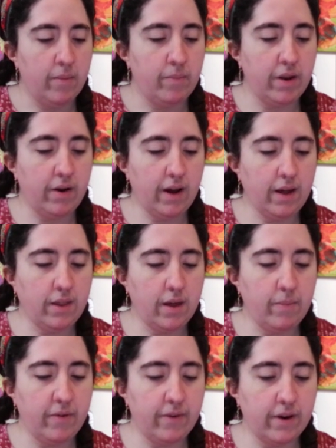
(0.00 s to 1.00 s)
Peter had
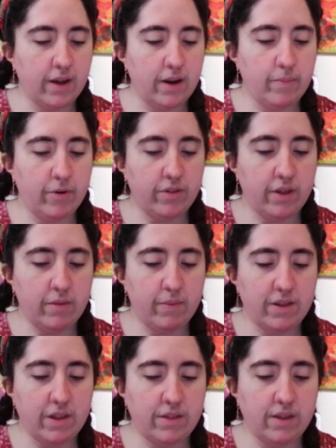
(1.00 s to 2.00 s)
died before getting possessed
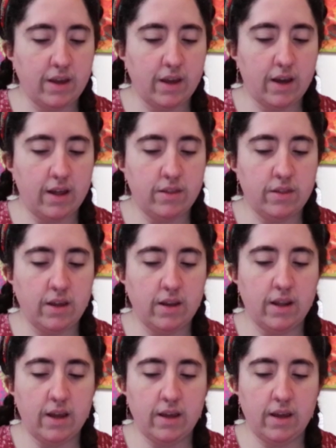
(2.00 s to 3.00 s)
by the thing he had
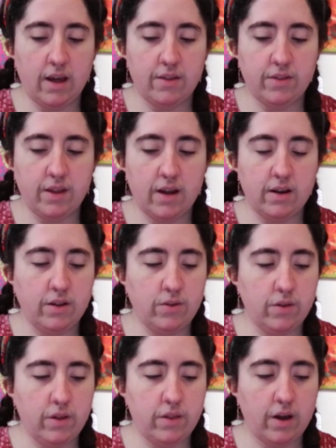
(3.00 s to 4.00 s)
seen, and he had stared
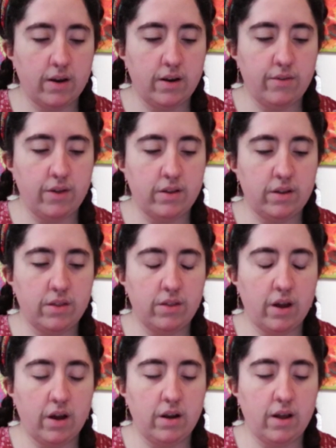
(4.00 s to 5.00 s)
into the darkness, and this
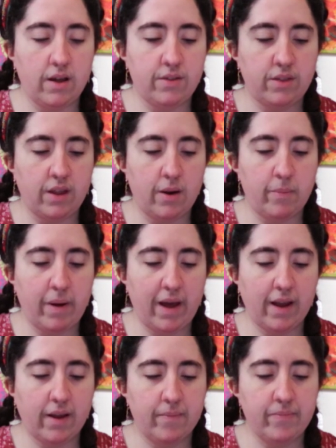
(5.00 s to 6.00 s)
darkness had stared
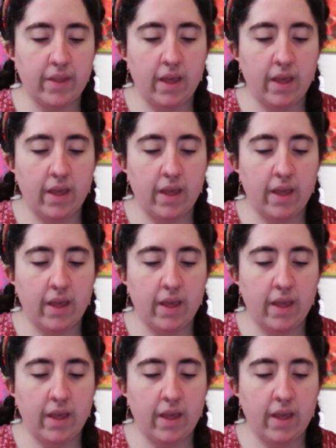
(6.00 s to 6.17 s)
back.